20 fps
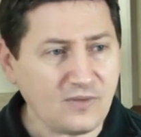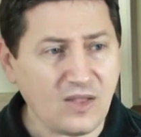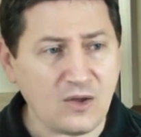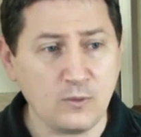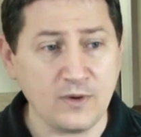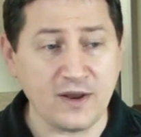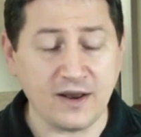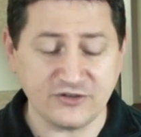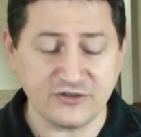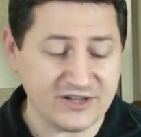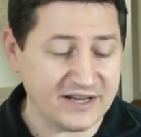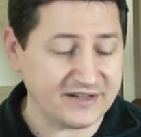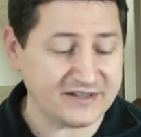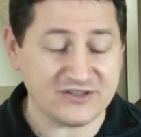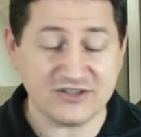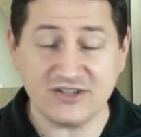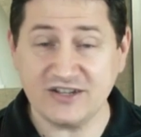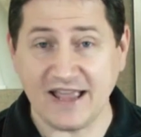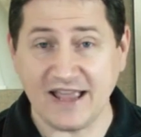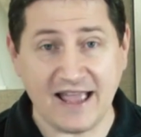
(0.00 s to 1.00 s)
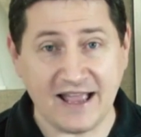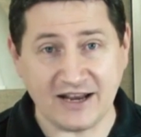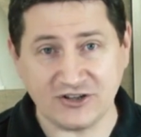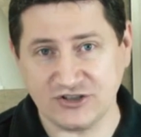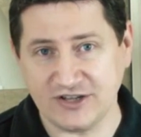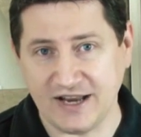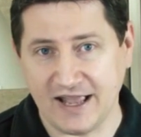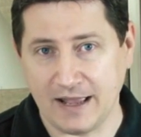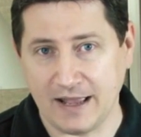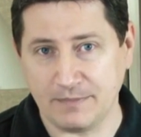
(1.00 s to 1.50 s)
We also get to see
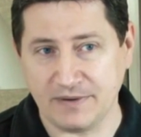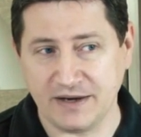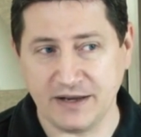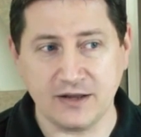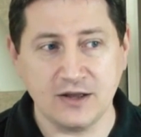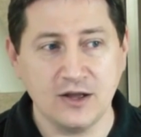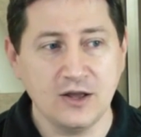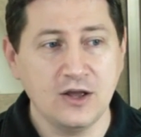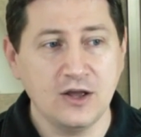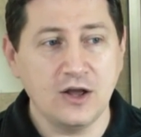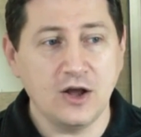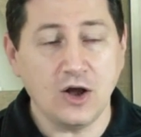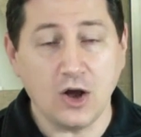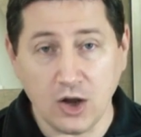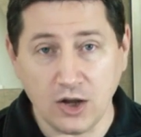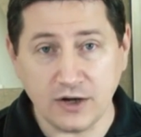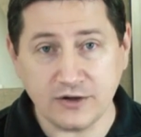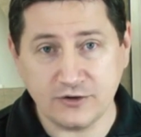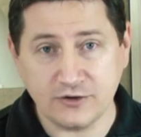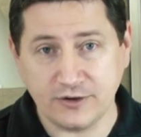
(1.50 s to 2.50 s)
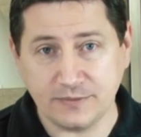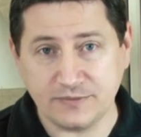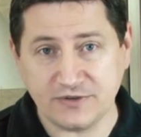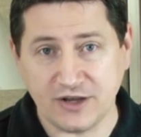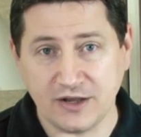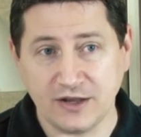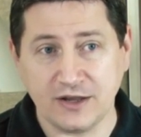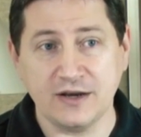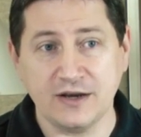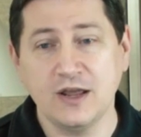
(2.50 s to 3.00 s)
action happening on
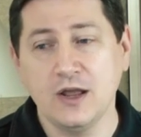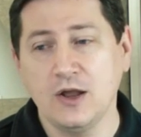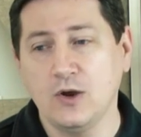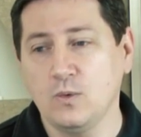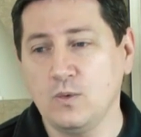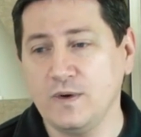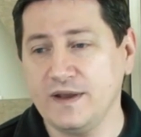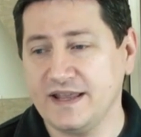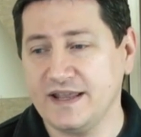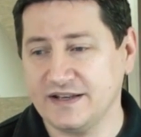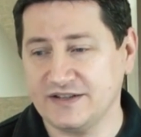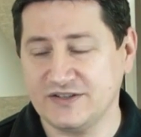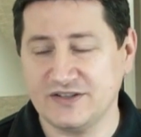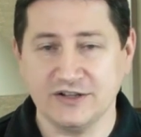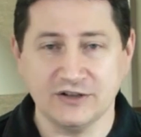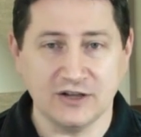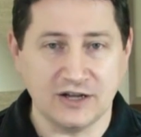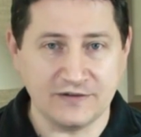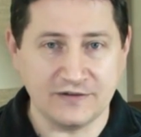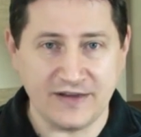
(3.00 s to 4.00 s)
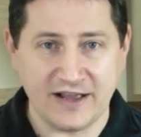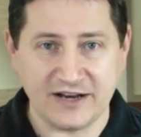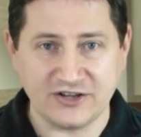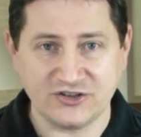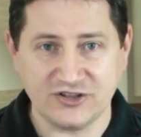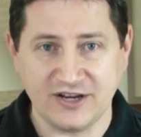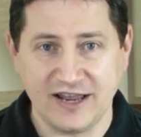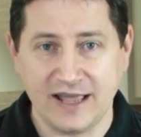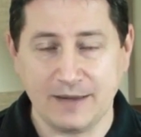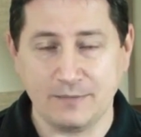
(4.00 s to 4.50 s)
Krypton. We get to see a lot of
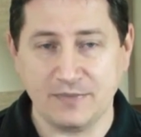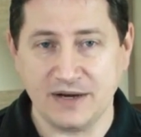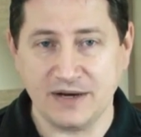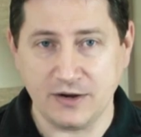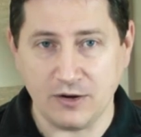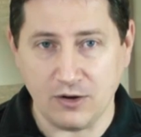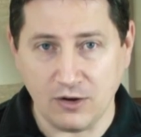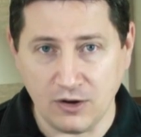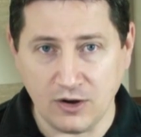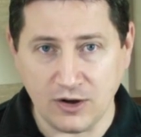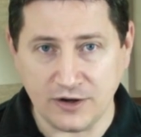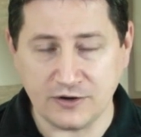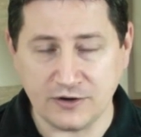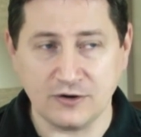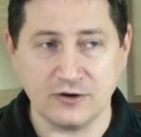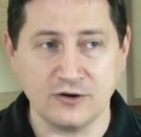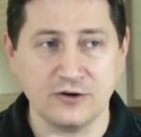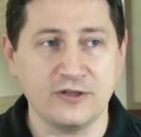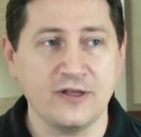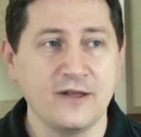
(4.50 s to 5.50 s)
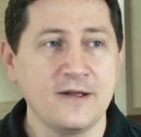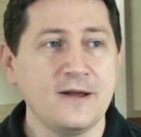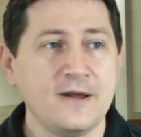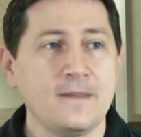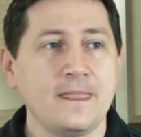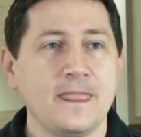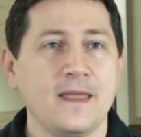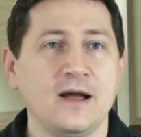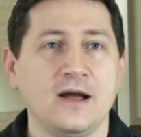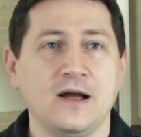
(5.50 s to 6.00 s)
action happening on Earth.
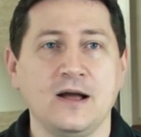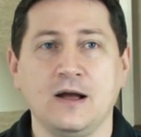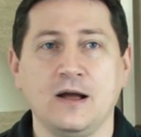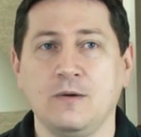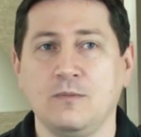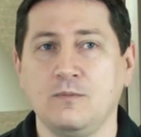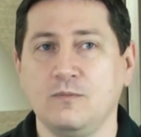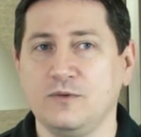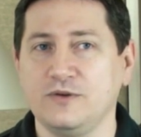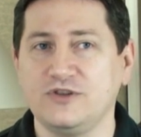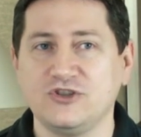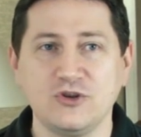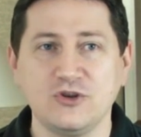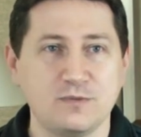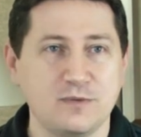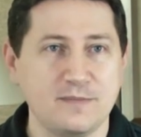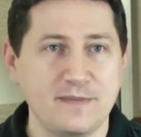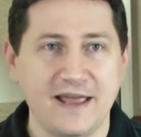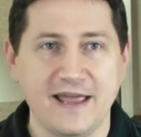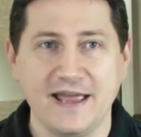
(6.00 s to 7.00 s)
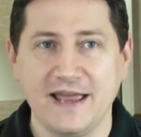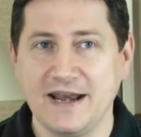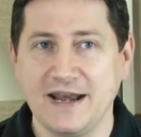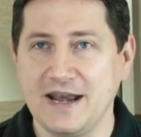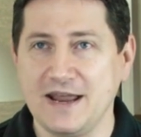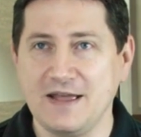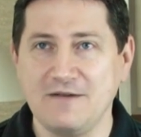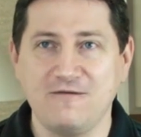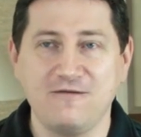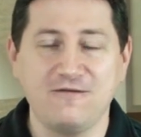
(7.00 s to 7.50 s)
Um,
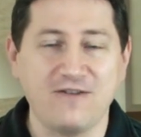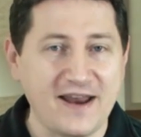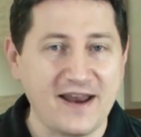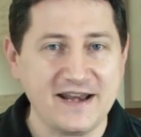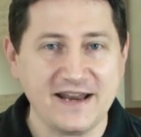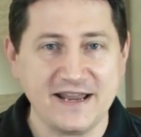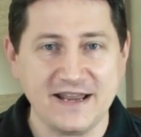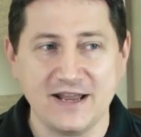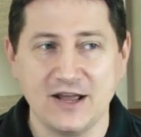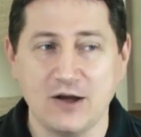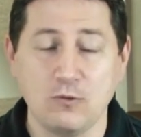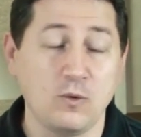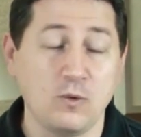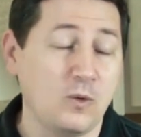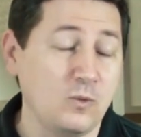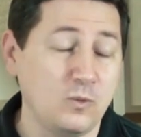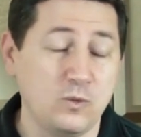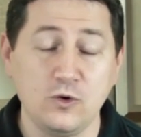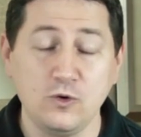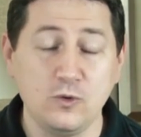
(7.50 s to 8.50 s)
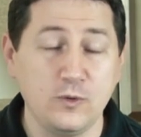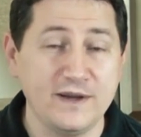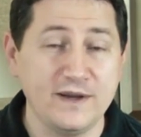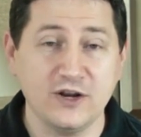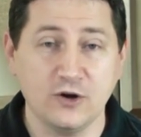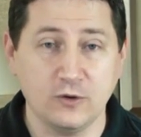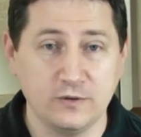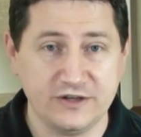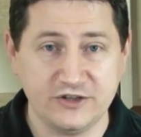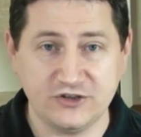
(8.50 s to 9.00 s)
Superman fighting who we
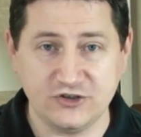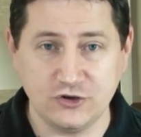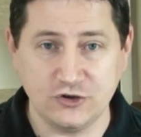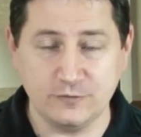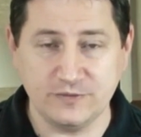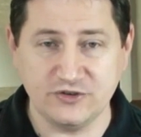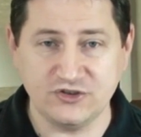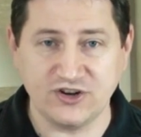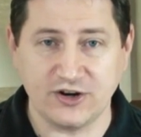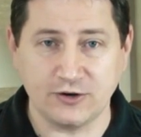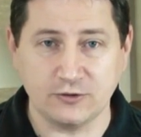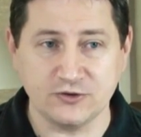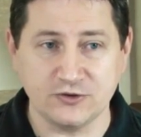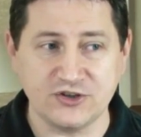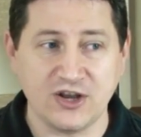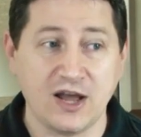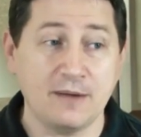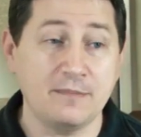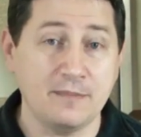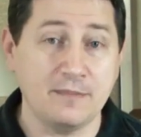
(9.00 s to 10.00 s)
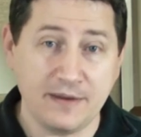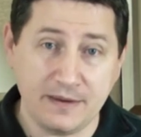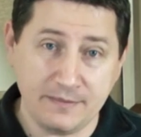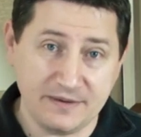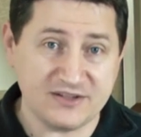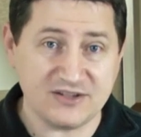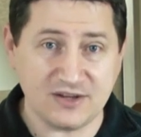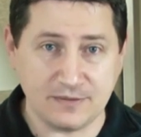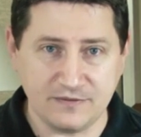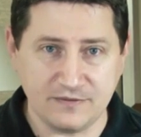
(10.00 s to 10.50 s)
can only assume is General Zod, but
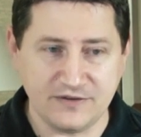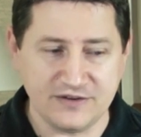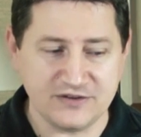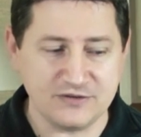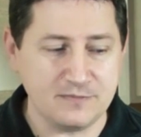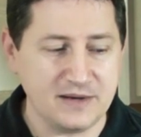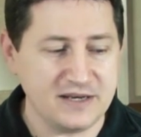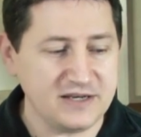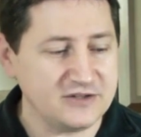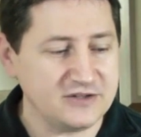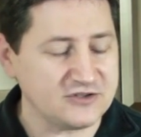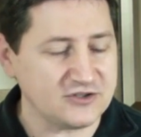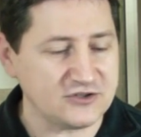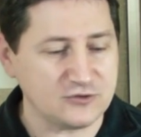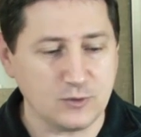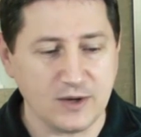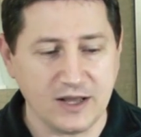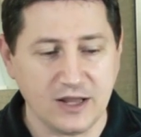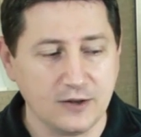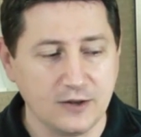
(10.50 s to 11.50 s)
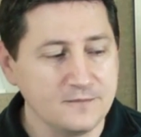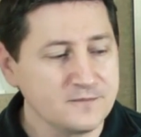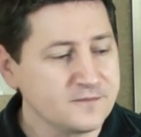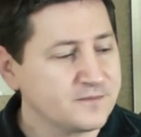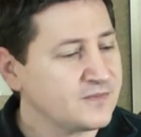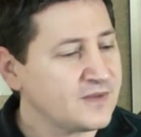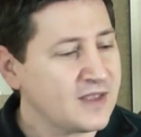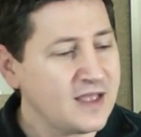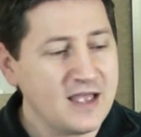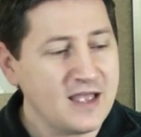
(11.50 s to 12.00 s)
maybe it's some of his minions as well.
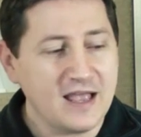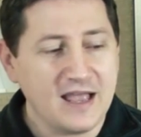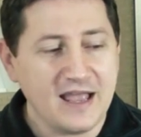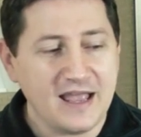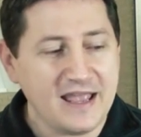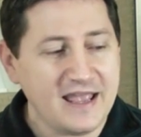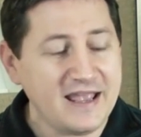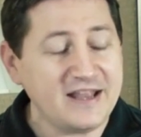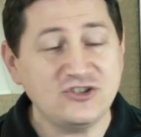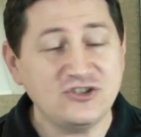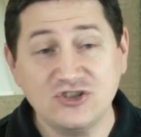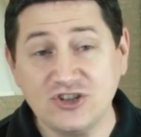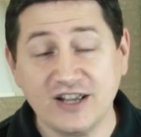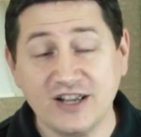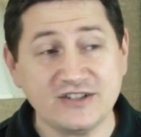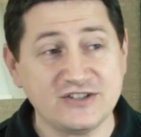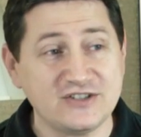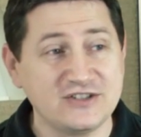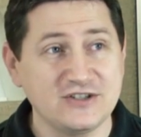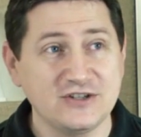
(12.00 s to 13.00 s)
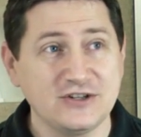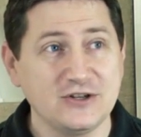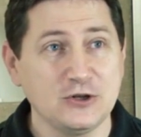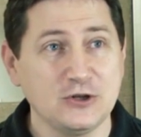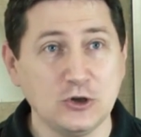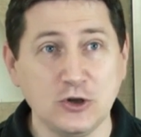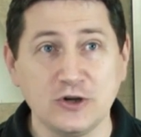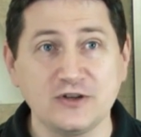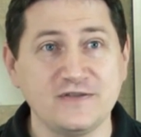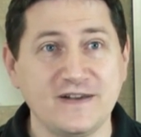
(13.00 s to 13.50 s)
It just
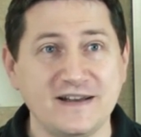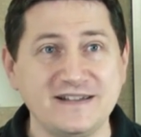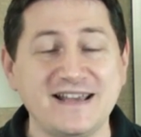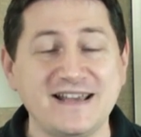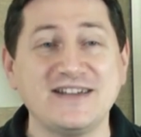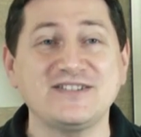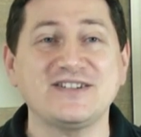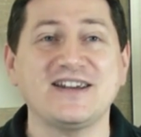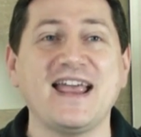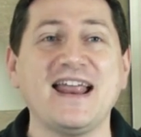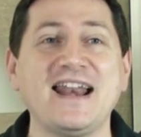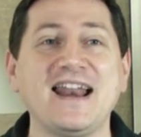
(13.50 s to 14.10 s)
looks fantastic.